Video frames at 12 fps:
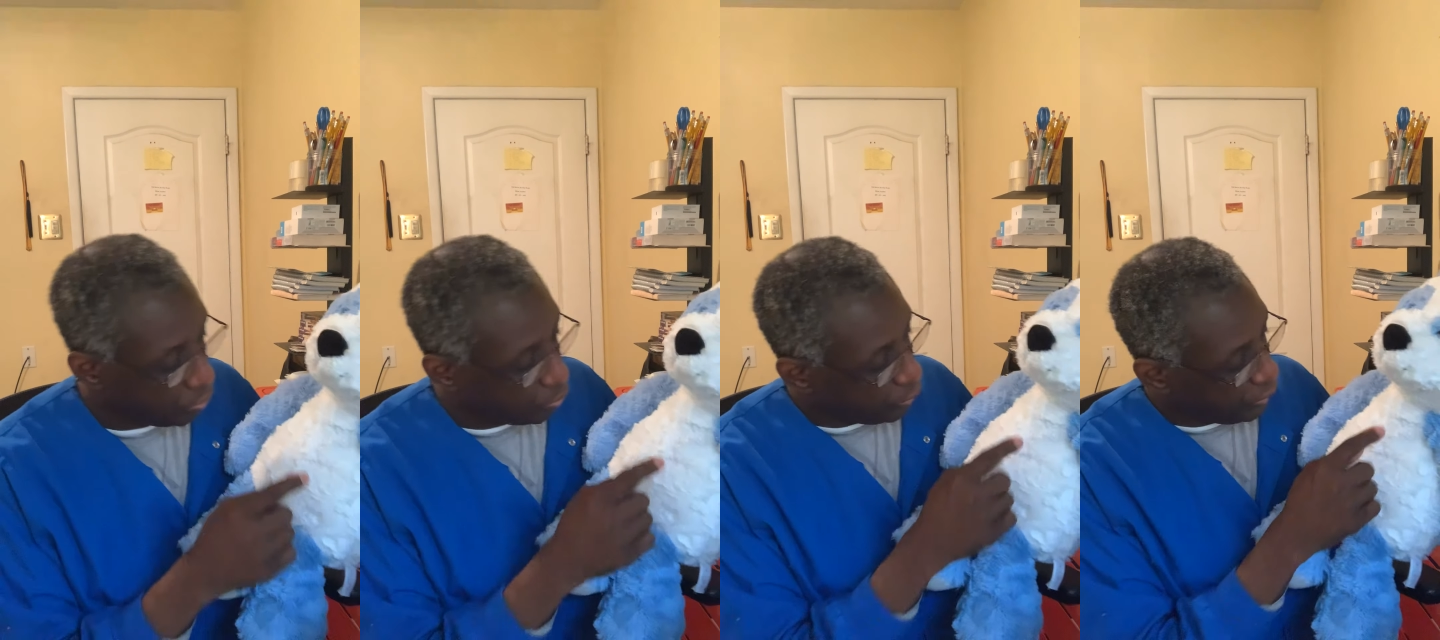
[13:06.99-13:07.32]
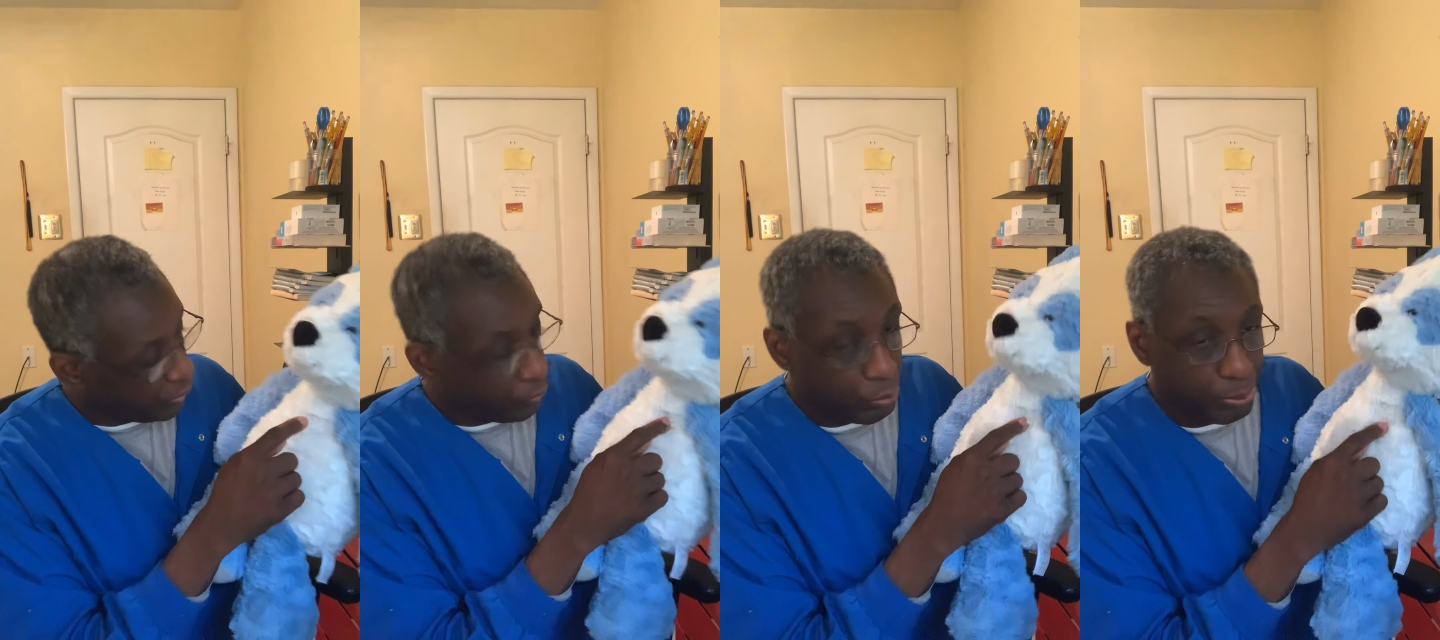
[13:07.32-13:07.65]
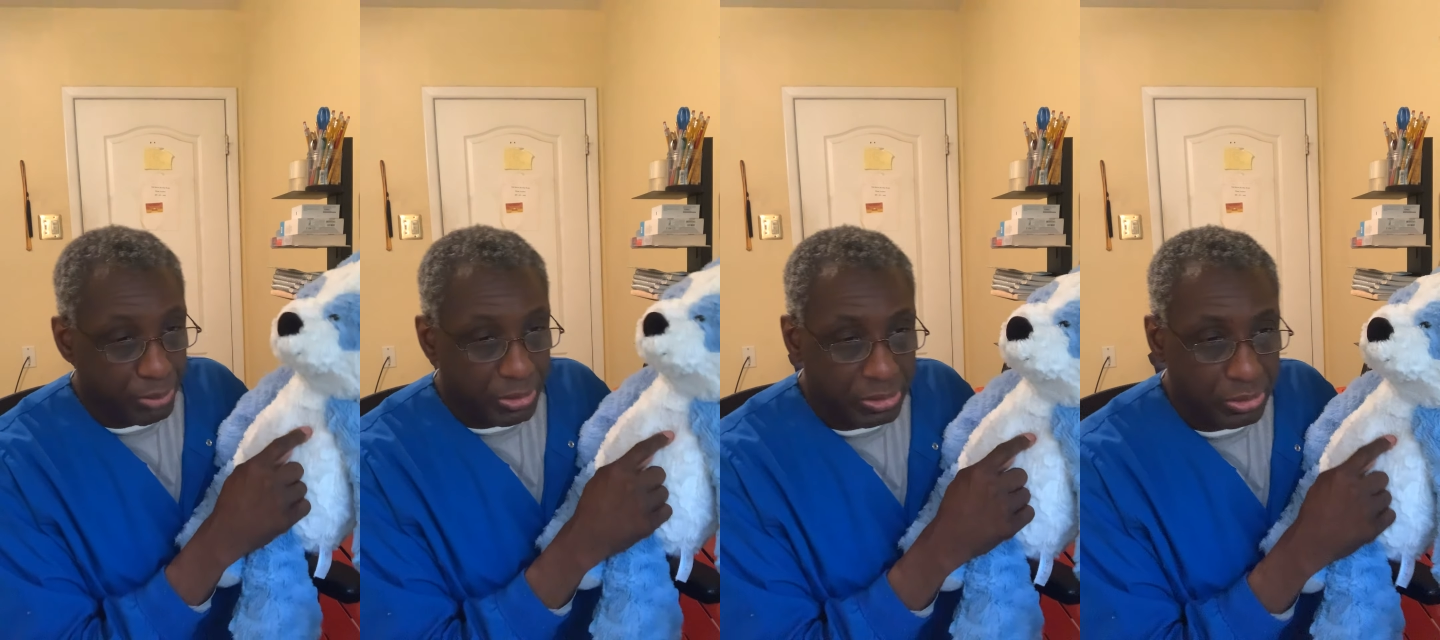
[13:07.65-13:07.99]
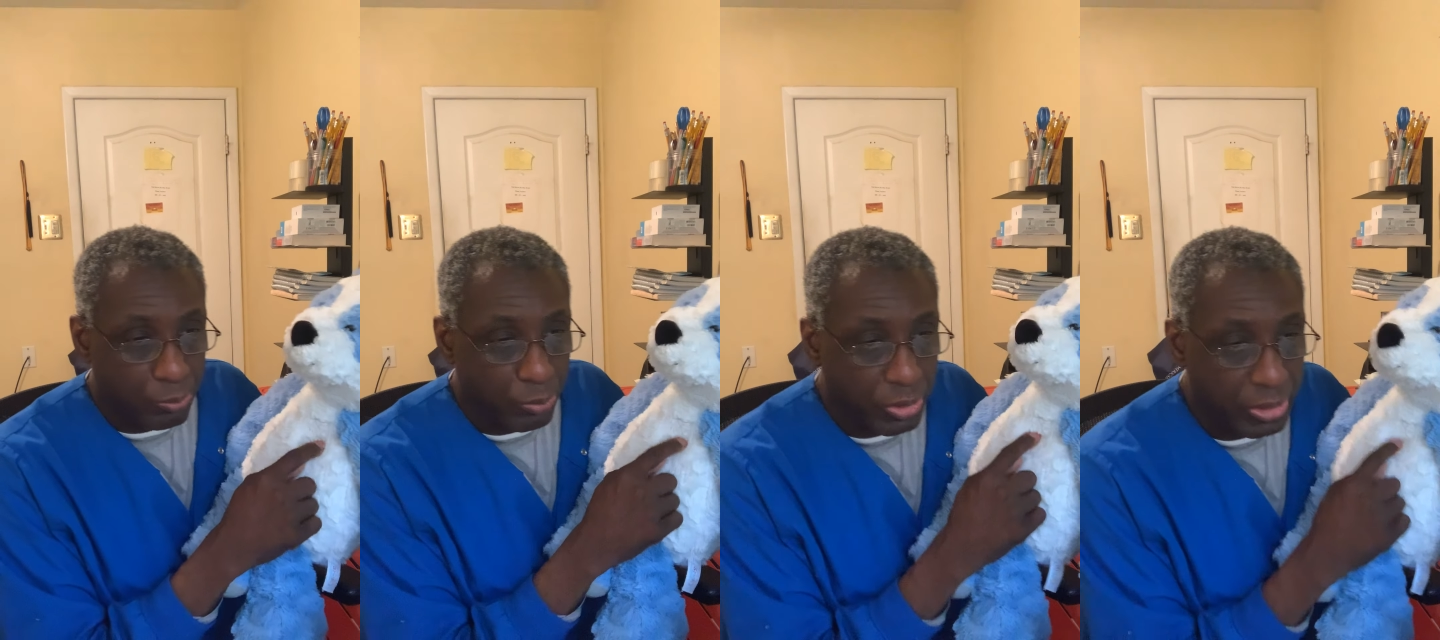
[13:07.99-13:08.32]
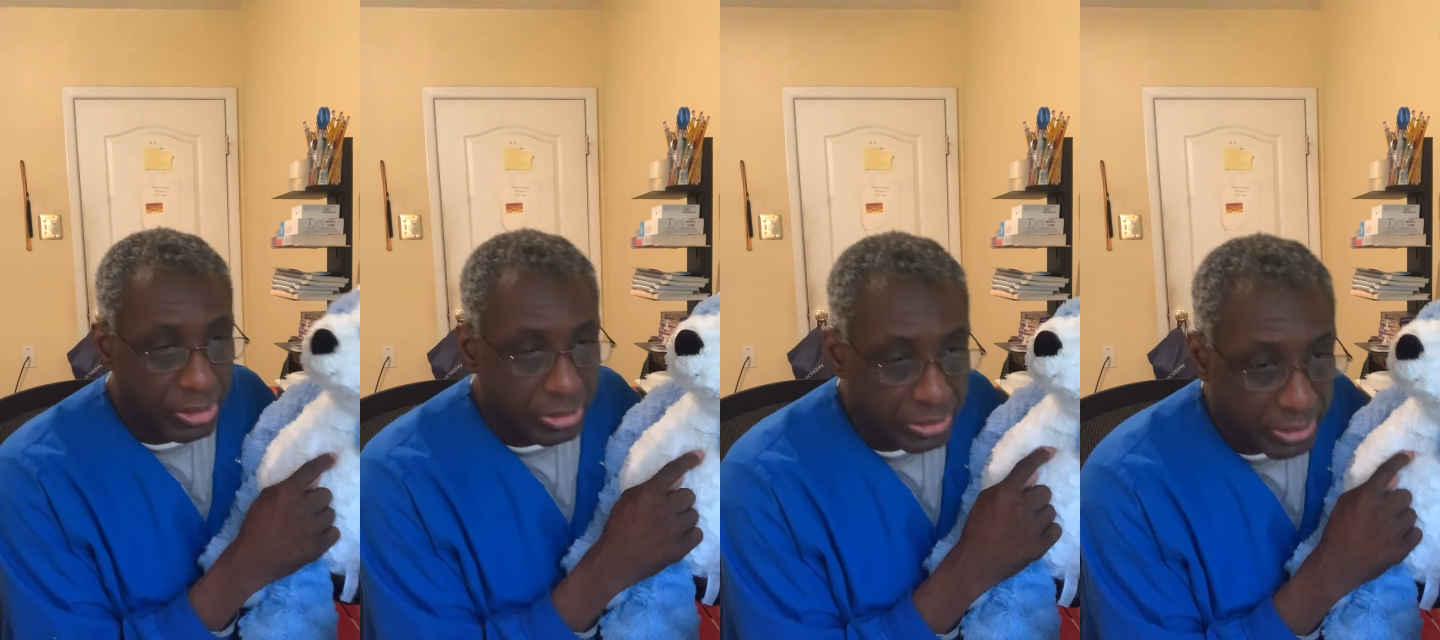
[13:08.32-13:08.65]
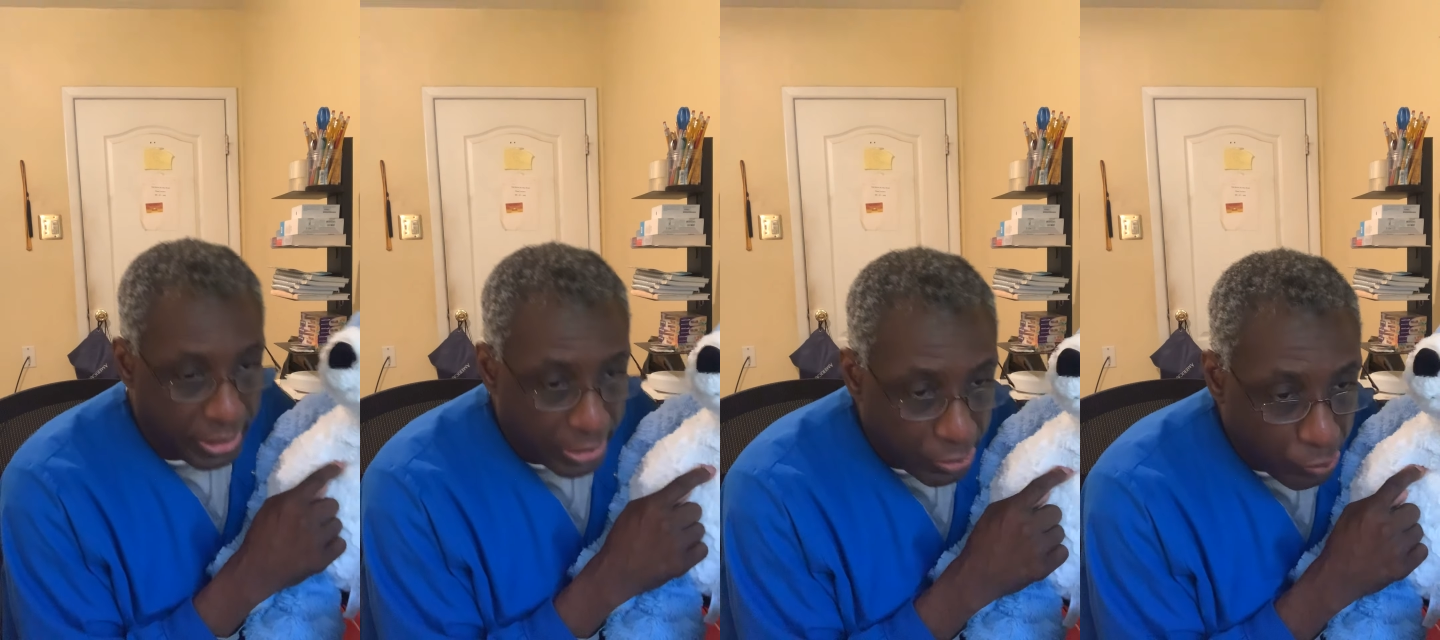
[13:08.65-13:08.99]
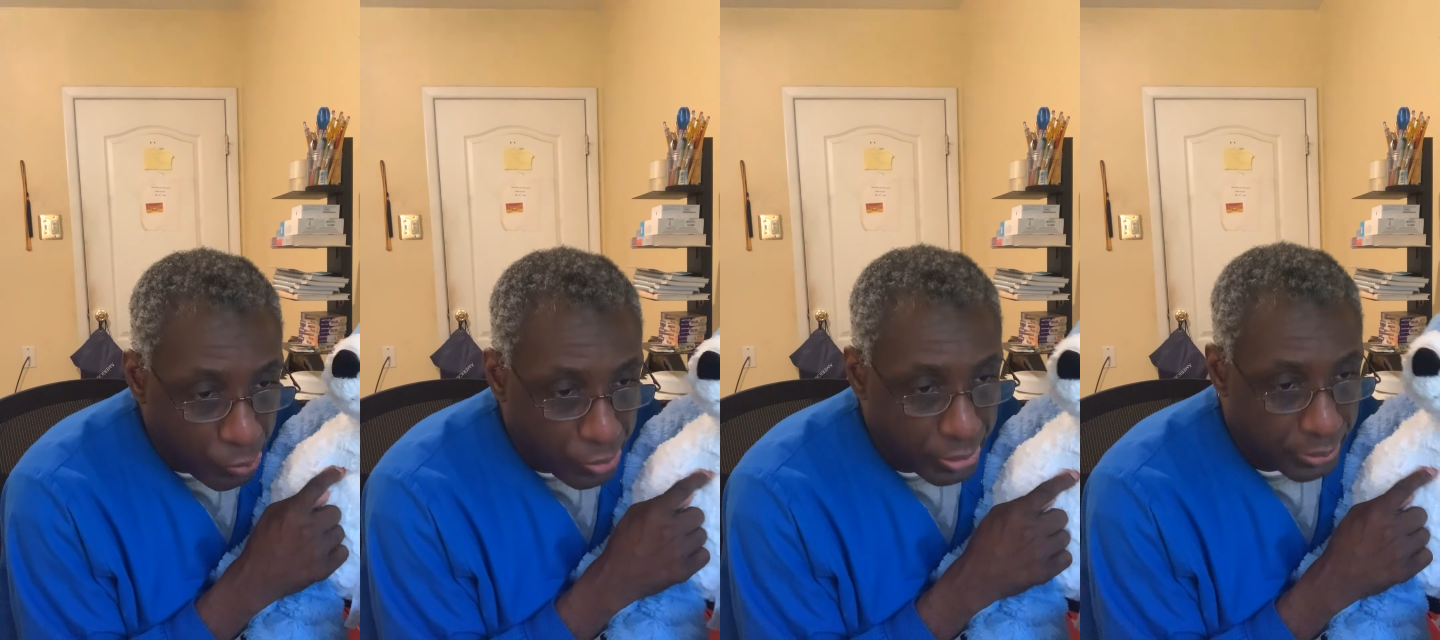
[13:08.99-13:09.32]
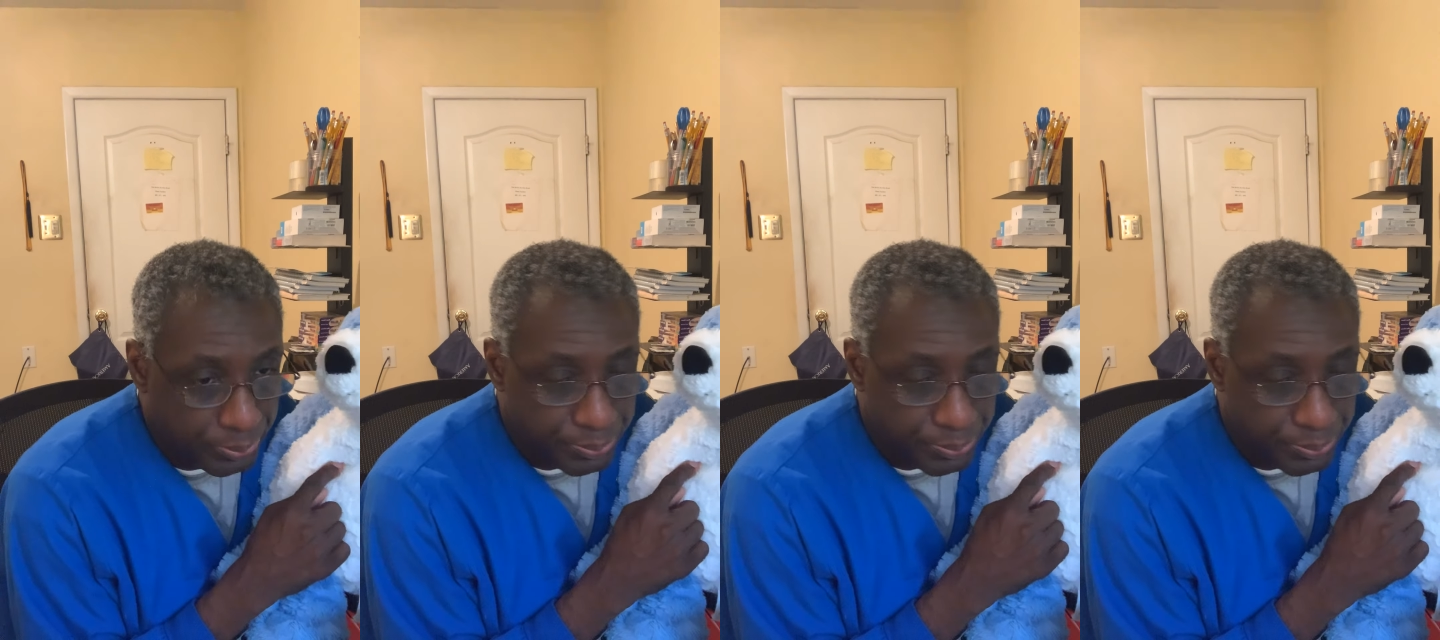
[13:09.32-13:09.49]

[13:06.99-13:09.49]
Here would be somewhere is the aorta.